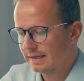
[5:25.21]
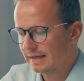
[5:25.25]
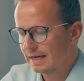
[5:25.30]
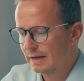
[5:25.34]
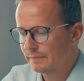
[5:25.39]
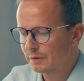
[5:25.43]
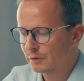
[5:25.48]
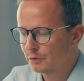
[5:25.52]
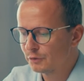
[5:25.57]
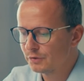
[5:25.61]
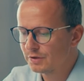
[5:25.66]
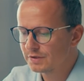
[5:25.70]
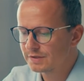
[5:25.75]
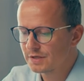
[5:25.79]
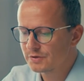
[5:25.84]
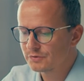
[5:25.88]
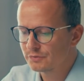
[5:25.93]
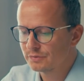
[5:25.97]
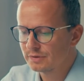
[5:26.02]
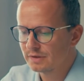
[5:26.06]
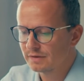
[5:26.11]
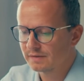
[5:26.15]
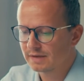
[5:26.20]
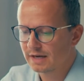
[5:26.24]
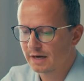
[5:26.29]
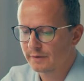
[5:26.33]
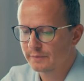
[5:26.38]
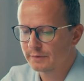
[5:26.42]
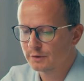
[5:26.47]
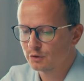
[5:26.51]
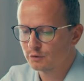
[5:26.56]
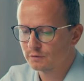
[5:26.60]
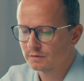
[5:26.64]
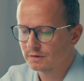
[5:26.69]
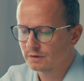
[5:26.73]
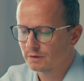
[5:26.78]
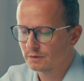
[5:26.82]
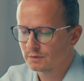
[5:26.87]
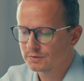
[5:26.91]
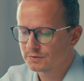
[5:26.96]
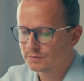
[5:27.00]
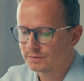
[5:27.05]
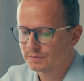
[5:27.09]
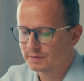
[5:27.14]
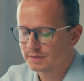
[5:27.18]
and we could essentially have carried over
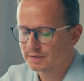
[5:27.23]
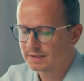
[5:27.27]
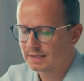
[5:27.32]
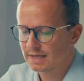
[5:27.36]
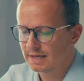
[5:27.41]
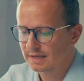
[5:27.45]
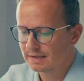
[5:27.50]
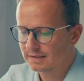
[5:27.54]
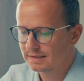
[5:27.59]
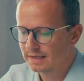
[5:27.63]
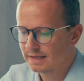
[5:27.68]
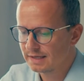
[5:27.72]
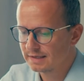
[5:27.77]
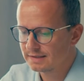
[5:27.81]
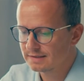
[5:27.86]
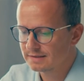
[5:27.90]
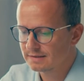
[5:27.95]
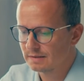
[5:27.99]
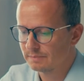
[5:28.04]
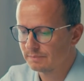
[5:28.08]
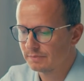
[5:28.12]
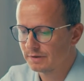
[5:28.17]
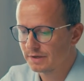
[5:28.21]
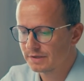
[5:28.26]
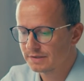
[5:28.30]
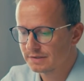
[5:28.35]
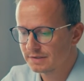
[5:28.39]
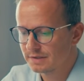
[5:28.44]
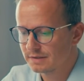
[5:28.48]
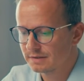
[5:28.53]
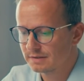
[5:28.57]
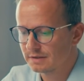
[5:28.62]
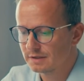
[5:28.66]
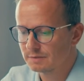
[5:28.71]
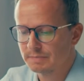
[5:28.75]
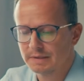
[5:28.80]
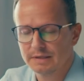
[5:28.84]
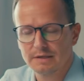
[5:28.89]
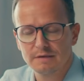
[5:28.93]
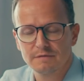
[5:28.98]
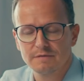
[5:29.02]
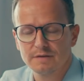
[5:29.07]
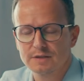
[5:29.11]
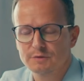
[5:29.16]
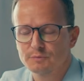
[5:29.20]
also the start dates, the budget, the
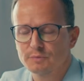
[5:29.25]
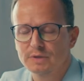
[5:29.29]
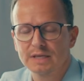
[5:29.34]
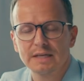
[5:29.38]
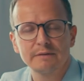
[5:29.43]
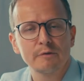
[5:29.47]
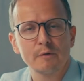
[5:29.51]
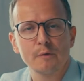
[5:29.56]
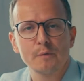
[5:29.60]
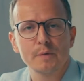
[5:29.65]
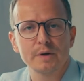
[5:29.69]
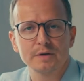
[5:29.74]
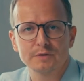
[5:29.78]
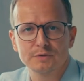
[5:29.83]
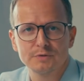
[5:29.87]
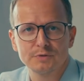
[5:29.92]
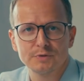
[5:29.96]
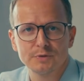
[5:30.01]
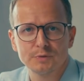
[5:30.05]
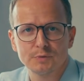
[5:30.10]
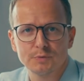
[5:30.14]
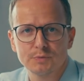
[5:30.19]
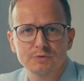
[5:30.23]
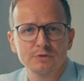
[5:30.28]
benefits, whatever we want to do.